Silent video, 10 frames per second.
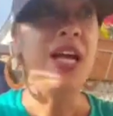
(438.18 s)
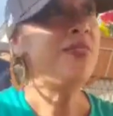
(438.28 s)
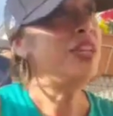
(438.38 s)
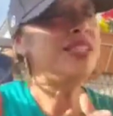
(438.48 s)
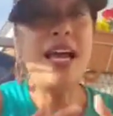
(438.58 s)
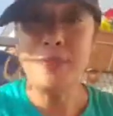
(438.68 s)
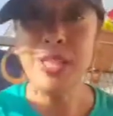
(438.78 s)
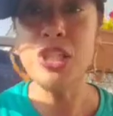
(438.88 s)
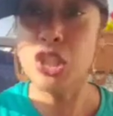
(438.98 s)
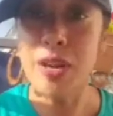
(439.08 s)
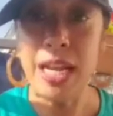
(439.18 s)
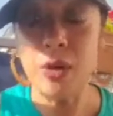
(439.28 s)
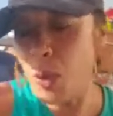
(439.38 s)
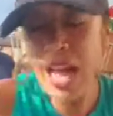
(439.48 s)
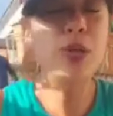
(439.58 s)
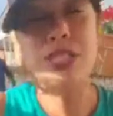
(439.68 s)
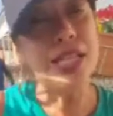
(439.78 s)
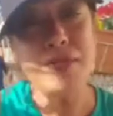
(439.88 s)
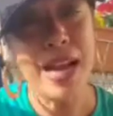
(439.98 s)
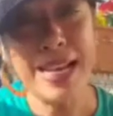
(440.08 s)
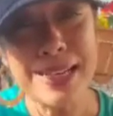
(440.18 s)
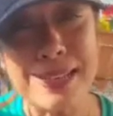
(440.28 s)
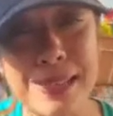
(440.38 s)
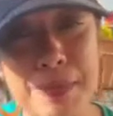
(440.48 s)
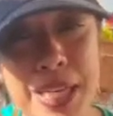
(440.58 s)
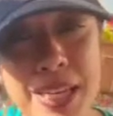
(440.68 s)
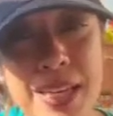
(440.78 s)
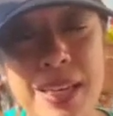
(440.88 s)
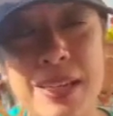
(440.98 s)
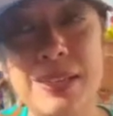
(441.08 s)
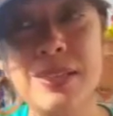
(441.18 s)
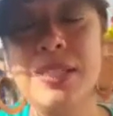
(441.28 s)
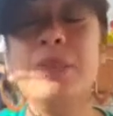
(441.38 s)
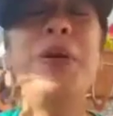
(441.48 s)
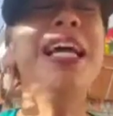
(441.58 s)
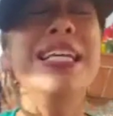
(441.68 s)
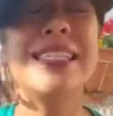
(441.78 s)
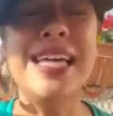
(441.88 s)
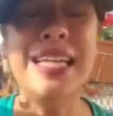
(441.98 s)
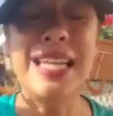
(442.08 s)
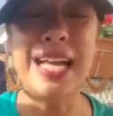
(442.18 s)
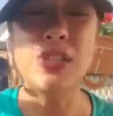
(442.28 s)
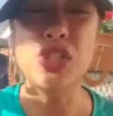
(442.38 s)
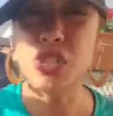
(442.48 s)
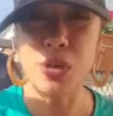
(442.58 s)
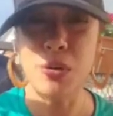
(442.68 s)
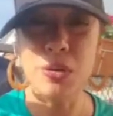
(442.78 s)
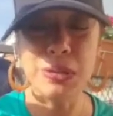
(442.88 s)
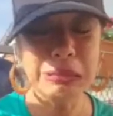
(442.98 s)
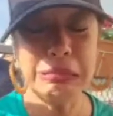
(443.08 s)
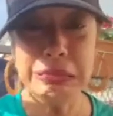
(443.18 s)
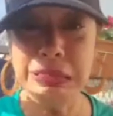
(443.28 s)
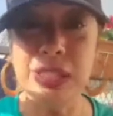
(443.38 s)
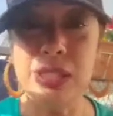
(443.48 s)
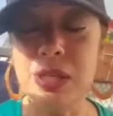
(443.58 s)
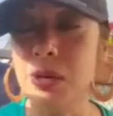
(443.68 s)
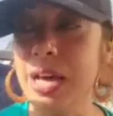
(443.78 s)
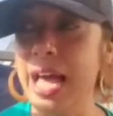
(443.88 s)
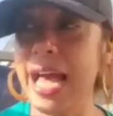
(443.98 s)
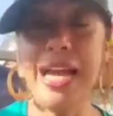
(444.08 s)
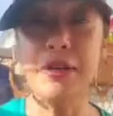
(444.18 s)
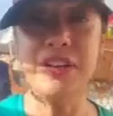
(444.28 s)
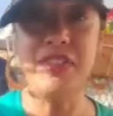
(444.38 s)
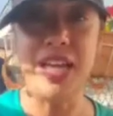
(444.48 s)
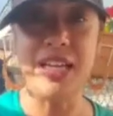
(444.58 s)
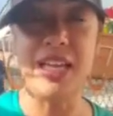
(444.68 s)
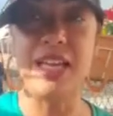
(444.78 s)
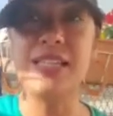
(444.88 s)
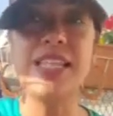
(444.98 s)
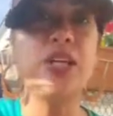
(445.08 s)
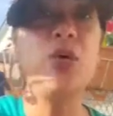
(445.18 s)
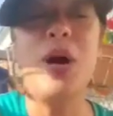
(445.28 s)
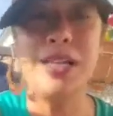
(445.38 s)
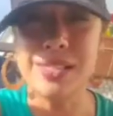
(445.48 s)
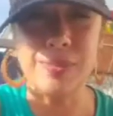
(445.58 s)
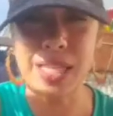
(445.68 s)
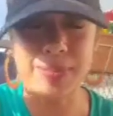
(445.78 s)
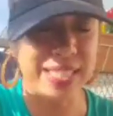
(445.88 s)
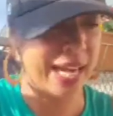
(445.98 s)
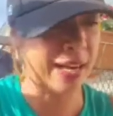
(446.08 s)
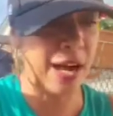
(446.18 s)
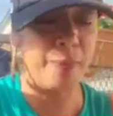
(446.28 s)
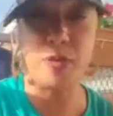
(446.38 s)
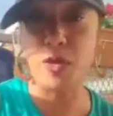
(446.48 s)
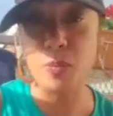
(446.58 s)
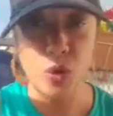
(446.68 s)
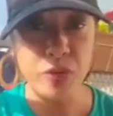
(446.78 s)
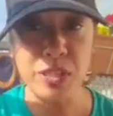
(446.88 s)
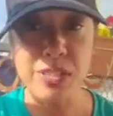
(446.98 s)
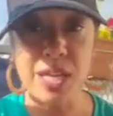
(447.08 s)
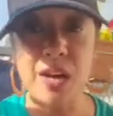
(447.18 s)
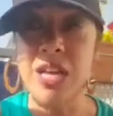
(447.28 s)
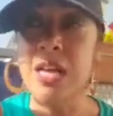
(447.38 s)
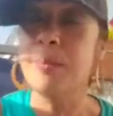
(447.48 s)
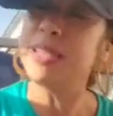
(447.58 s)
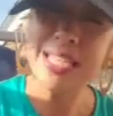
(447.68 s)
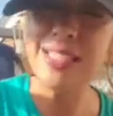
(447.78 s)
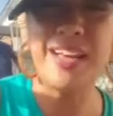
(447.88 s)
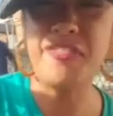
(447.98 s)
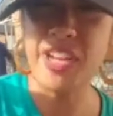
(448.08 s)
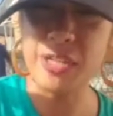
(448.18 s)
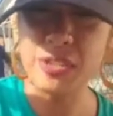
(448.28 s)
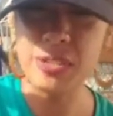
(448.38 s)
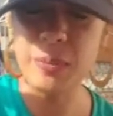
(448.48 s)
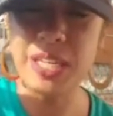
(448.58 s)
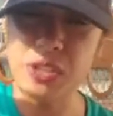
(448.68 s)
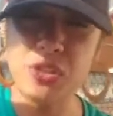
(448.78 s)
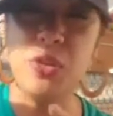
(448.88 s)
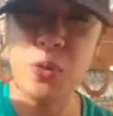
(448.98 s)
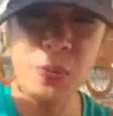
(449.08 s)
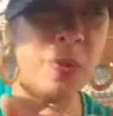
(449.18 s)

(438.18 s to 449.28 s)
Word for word: If there's an empty train, why are you sitting right next to me? Please get in line so oh so aggravating and it's like you want to sometimes get up and remove yourself but that's not fair too because you